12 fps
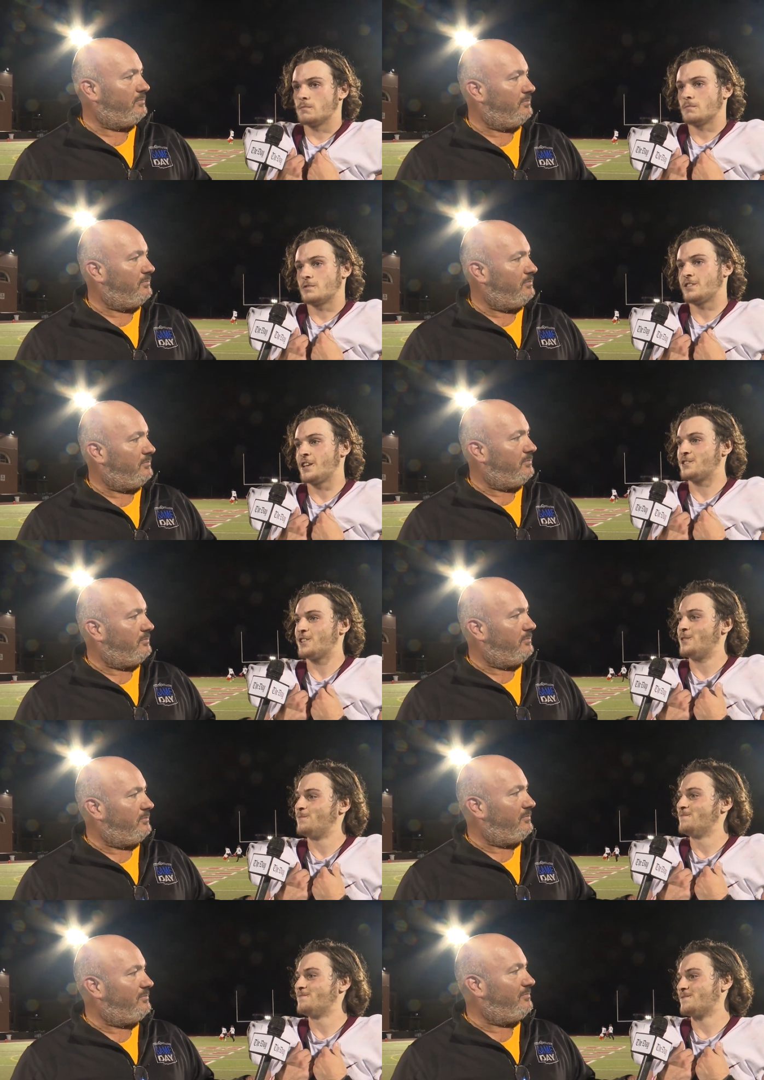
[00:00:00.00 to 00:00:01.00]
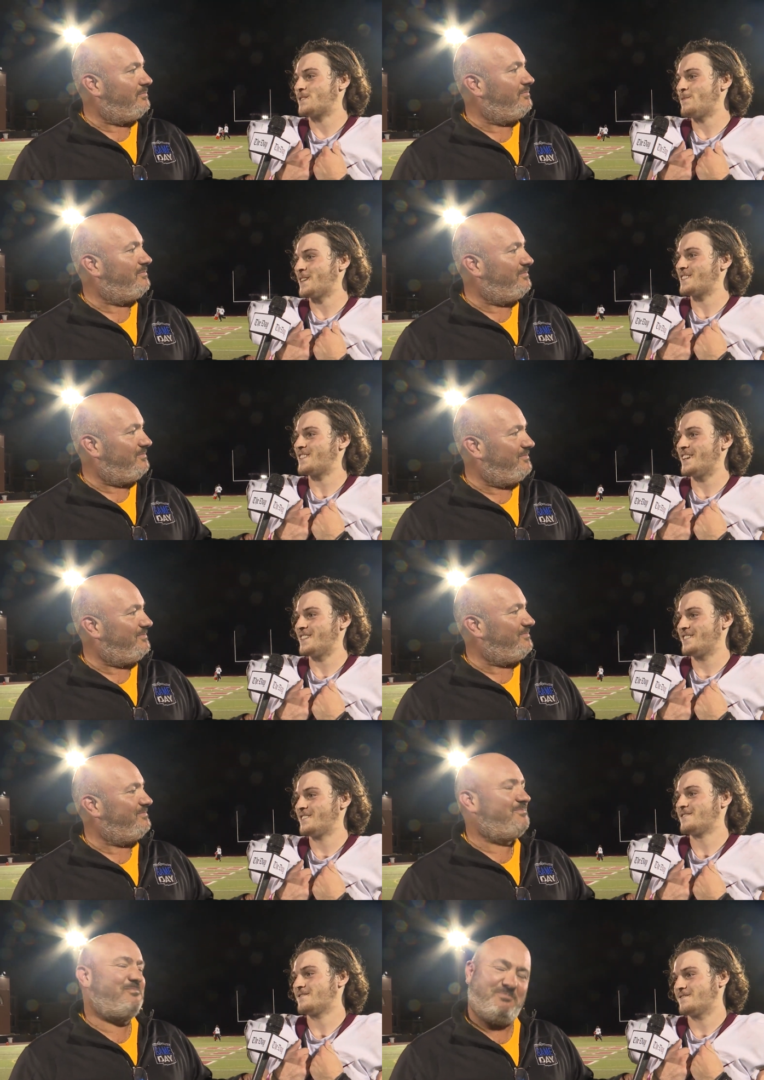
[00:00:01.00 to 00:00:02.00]
Speaker 1: State chip. Let's make
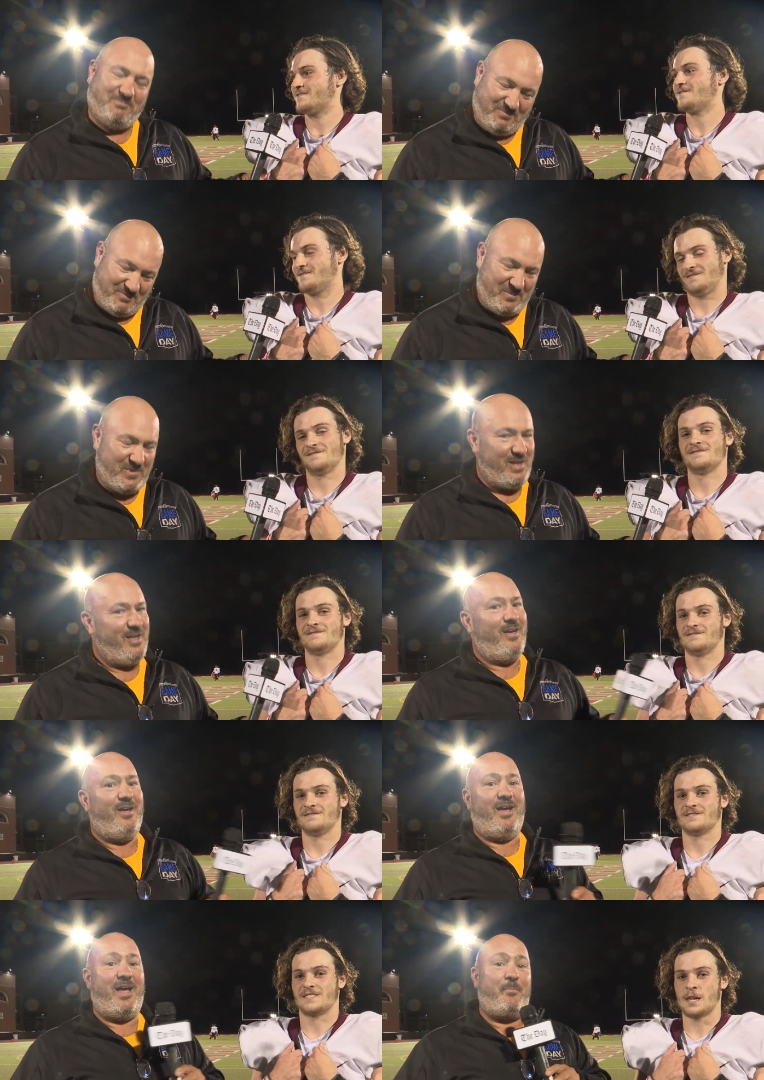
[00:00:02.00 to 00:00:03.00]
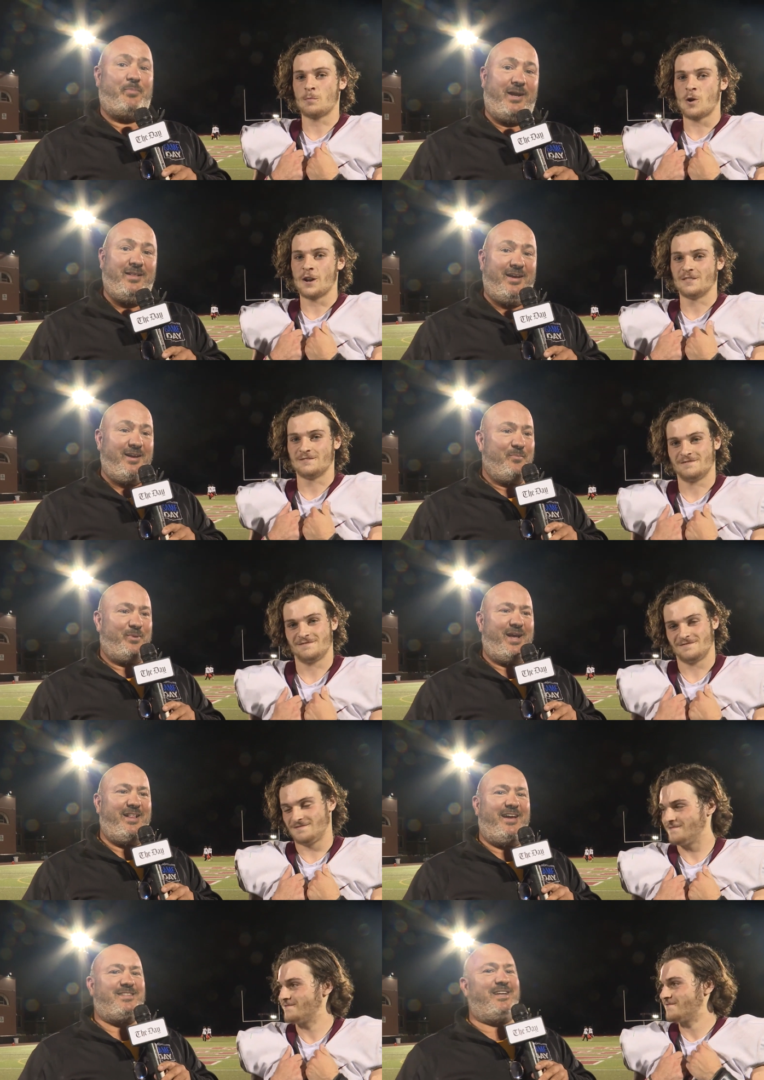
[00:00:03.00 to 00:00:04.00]
states.
Speaker 2: Hey, play
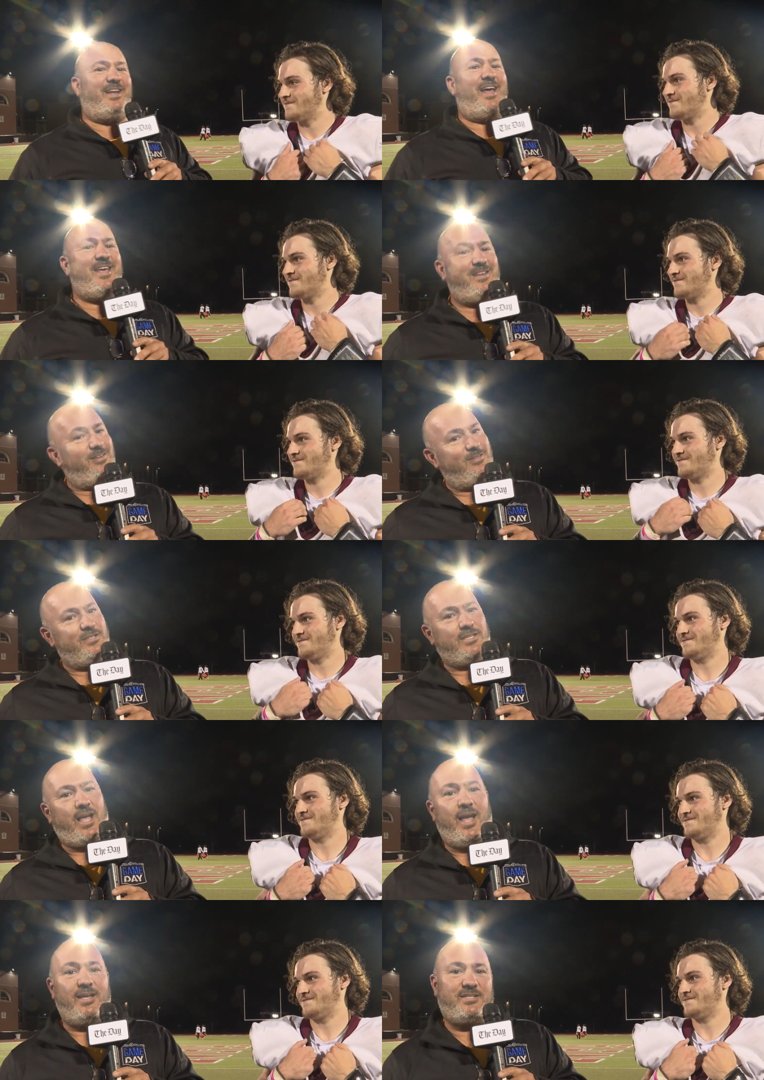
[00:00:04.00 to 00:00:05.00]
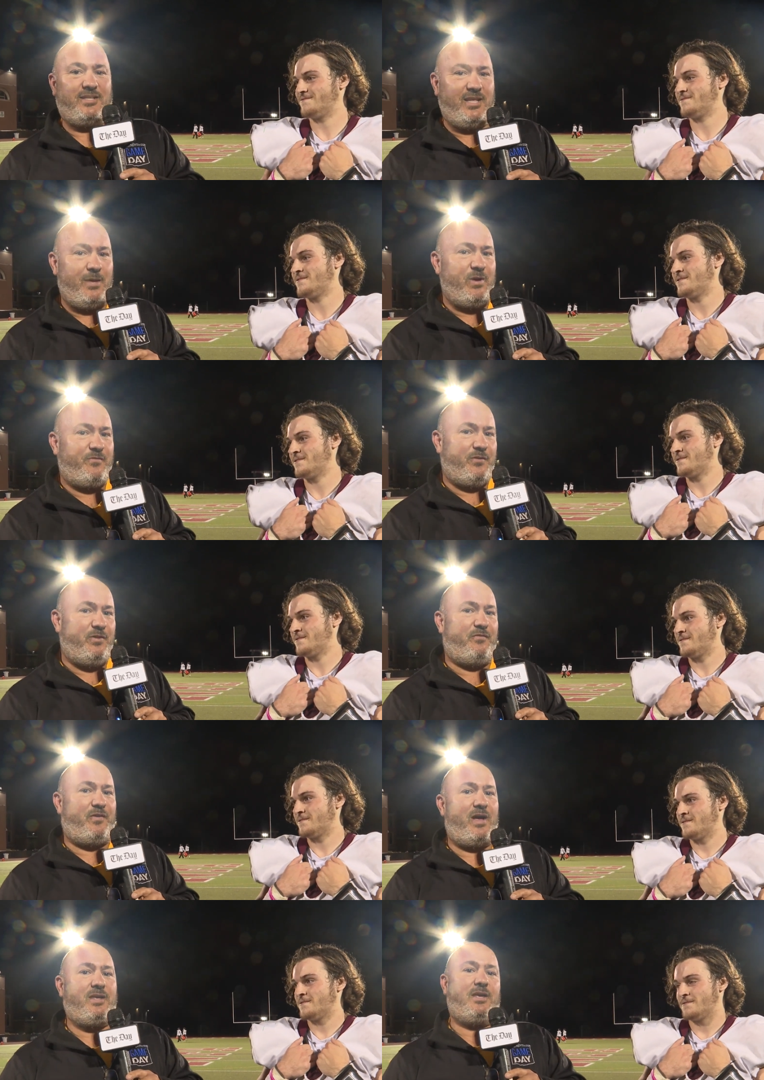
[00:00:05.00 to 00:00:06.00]
like tonight. Sky's the limit for the
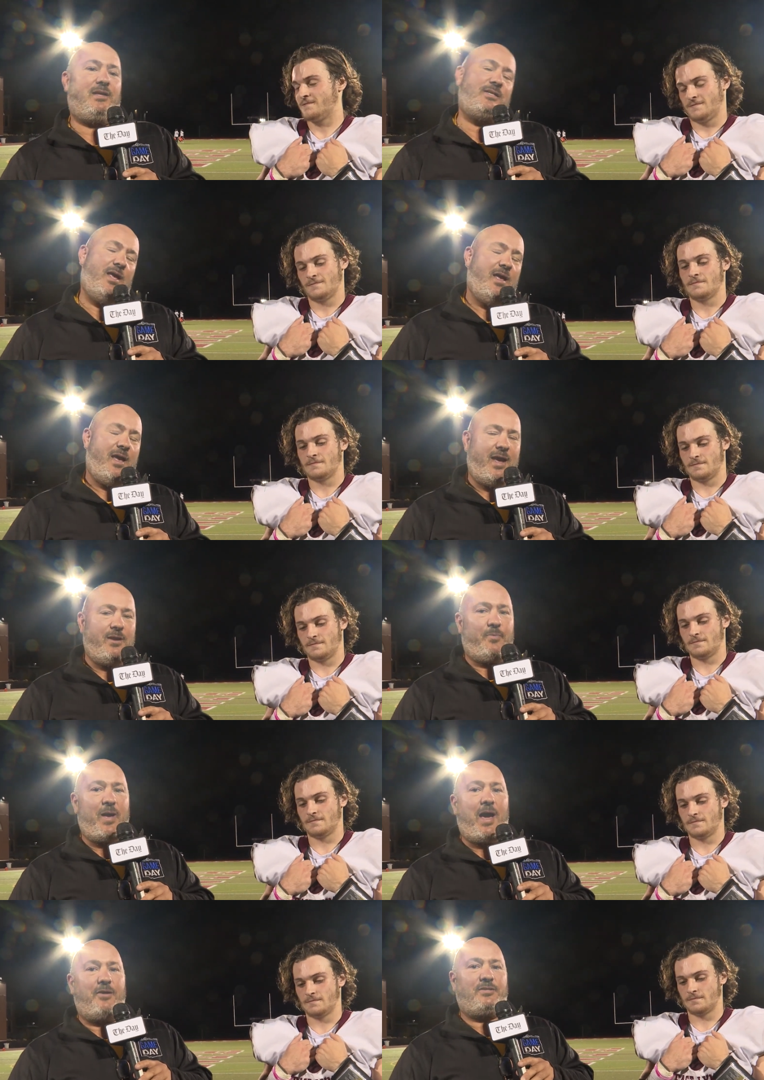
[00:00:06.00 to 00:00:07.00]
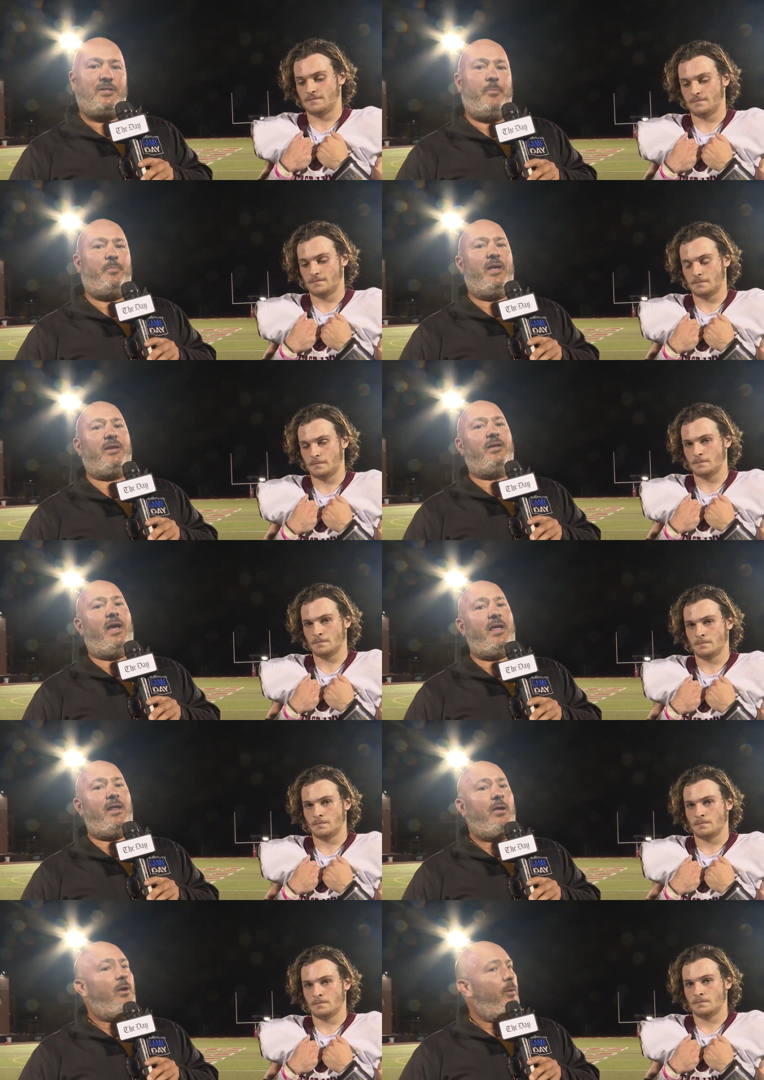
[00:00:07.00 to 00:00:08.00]
Vikings. Aidan Patterson, big
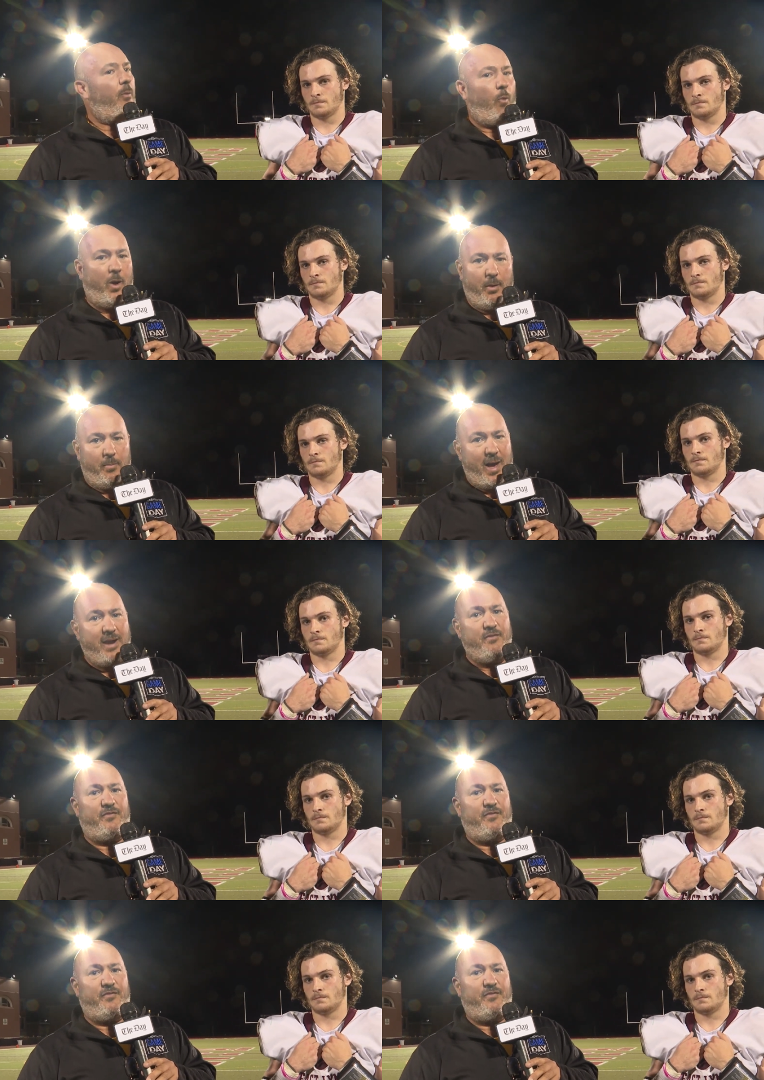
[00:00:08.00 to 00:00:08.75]
night. One of many